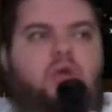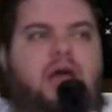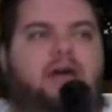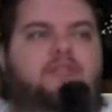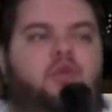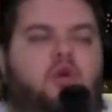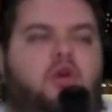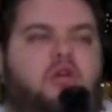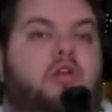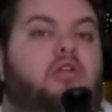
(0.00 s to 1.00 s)
have
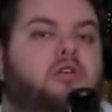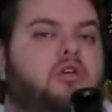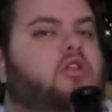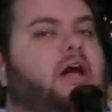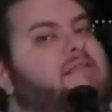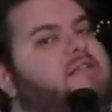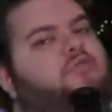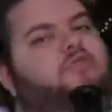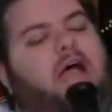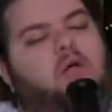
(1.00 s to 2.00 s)
your classic
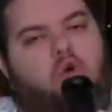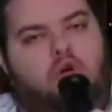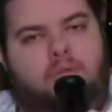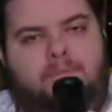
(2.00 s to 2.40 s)
fat roll.